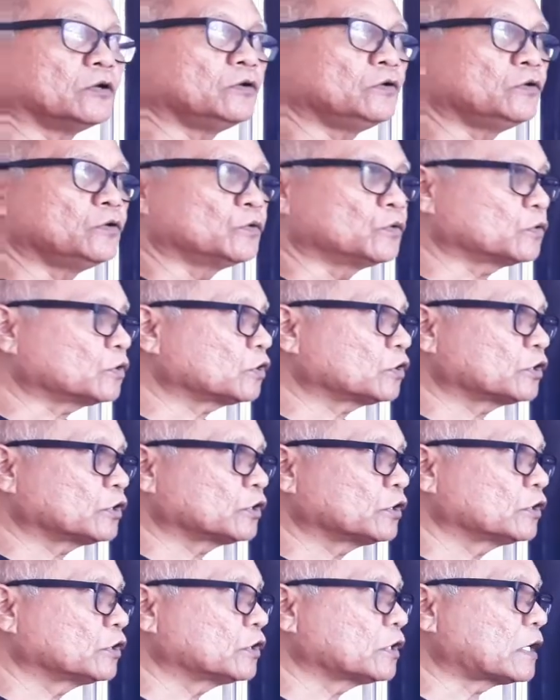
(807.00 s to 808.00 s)
look
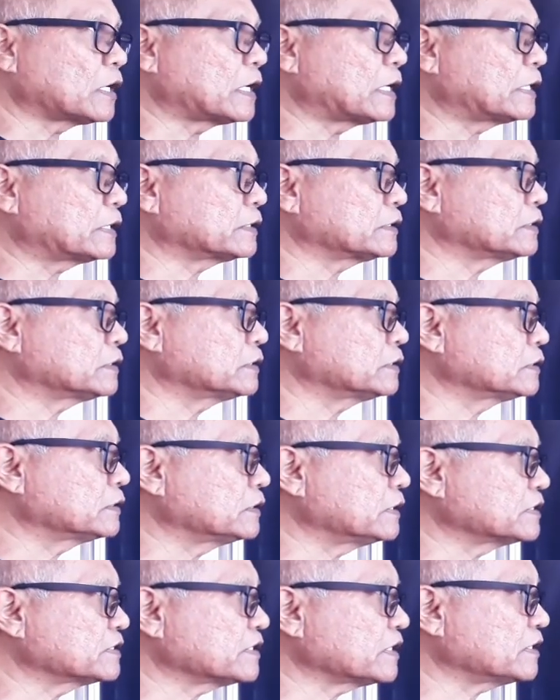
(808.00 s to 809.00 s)
at
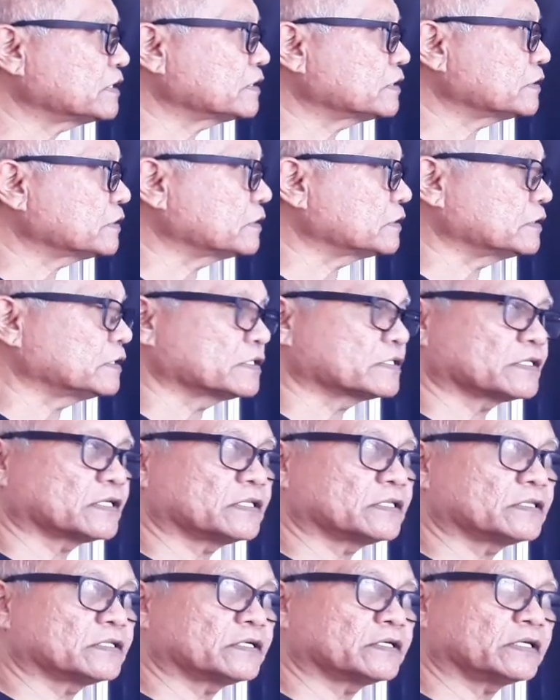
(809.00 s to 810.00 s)
the center
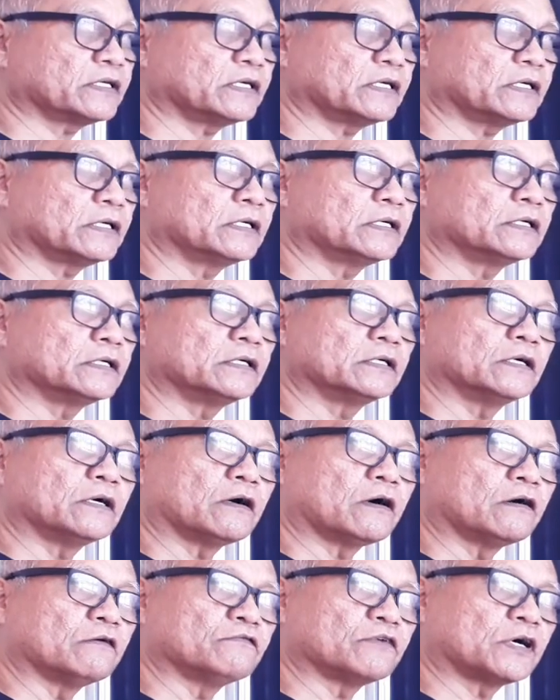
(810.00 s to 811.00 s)

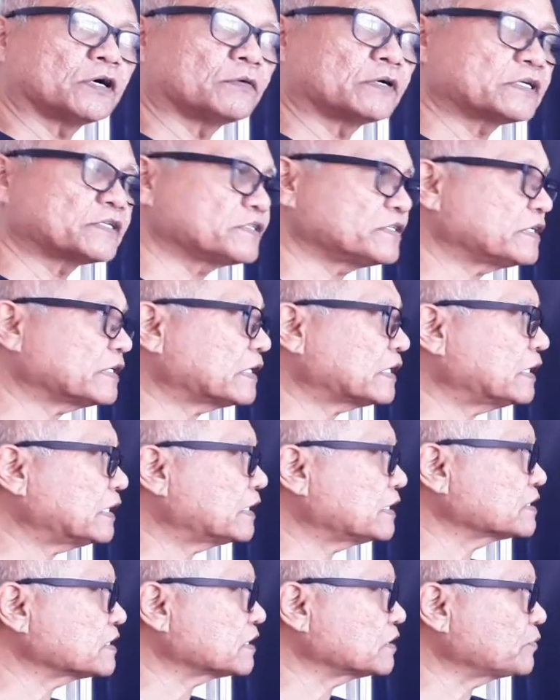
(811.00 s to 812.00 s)
of our circle
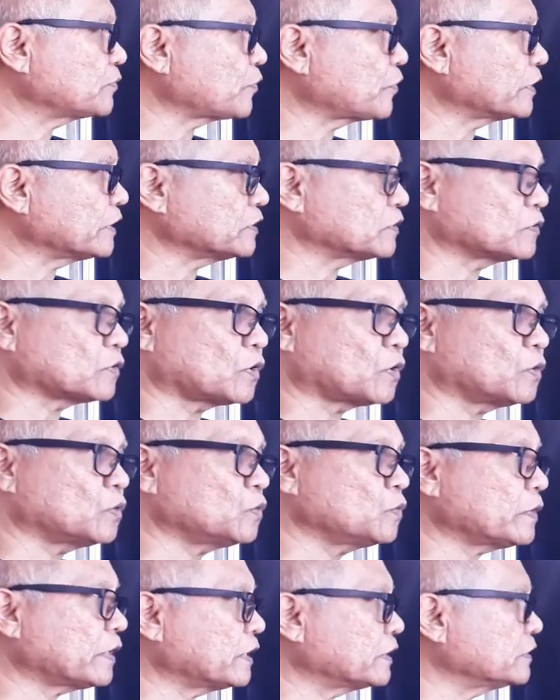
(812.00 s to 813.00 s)
as a point
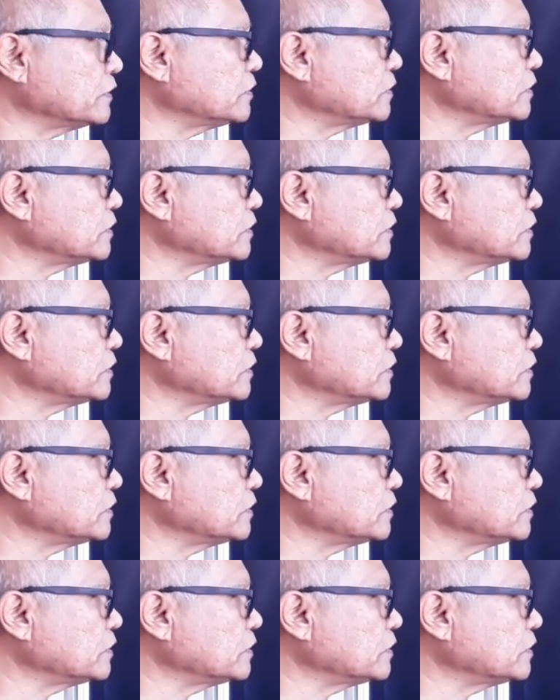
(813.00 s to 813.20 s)
O, and